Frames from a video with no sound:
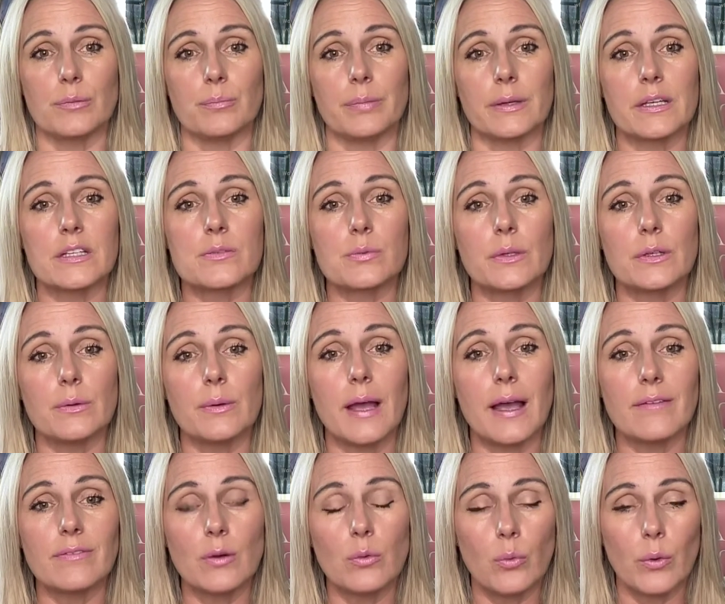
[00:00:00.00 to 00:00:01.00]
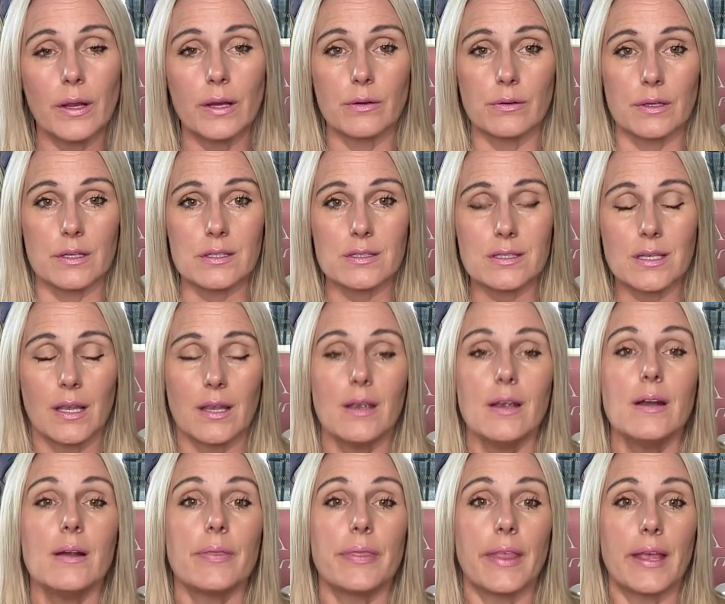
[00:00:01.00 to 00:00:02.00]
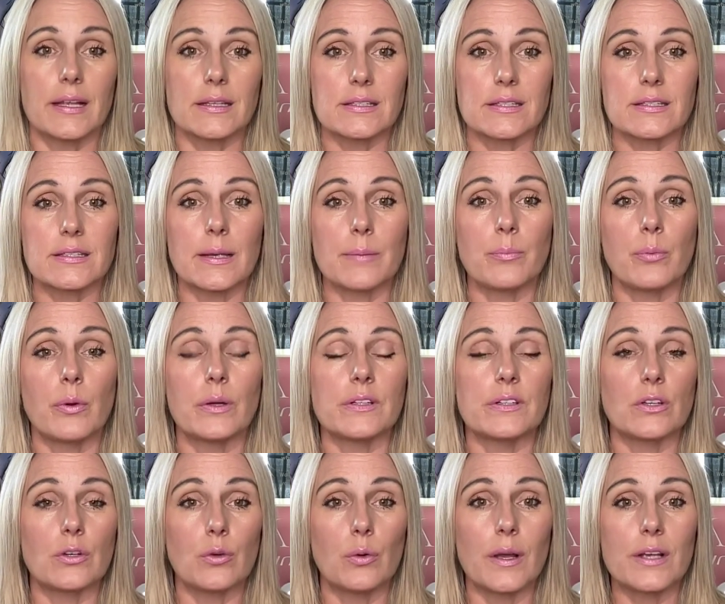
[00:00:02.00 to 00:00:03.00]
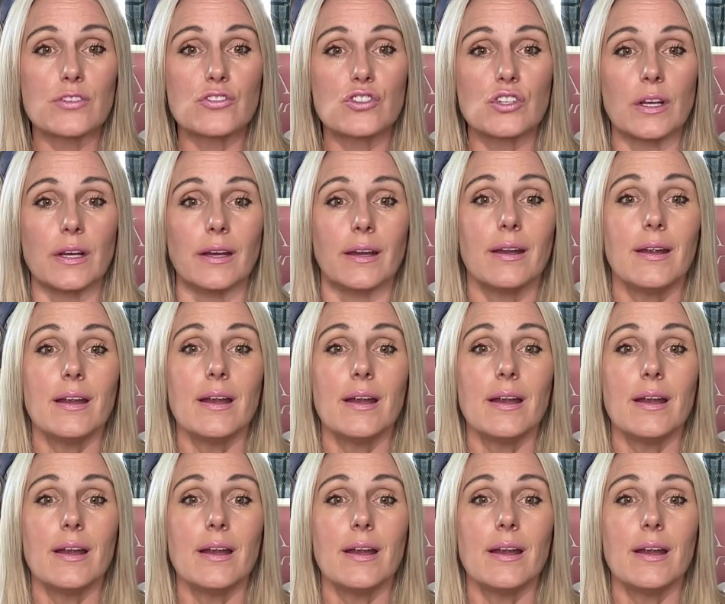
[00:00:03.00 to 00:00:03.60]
because when you have awareness, that's step one, to question.